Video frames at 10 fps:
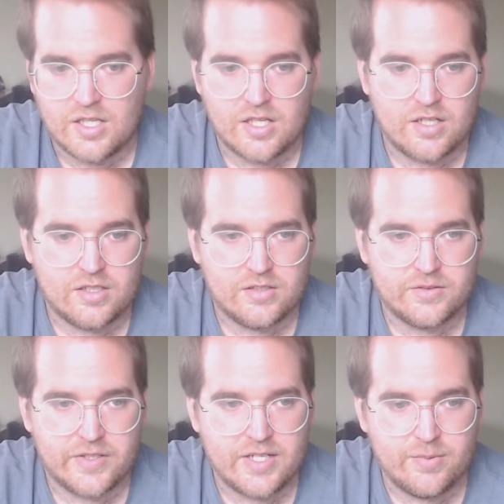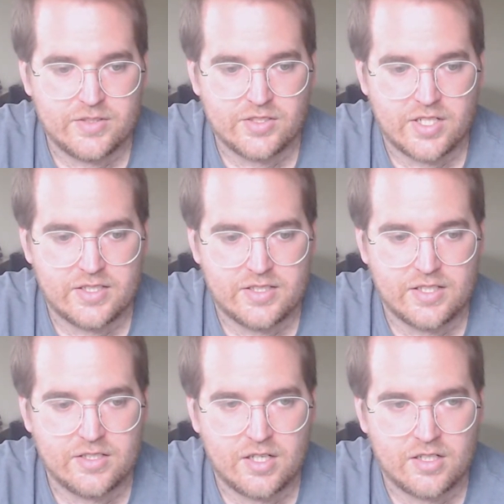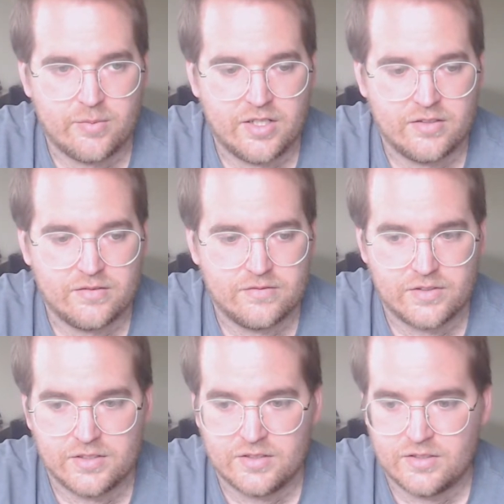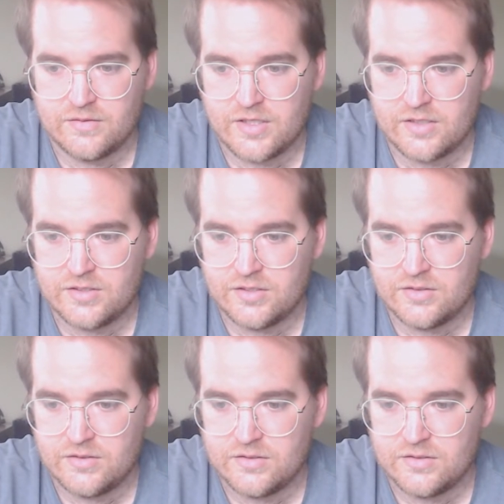Is there any position I didn't talk about for round 2?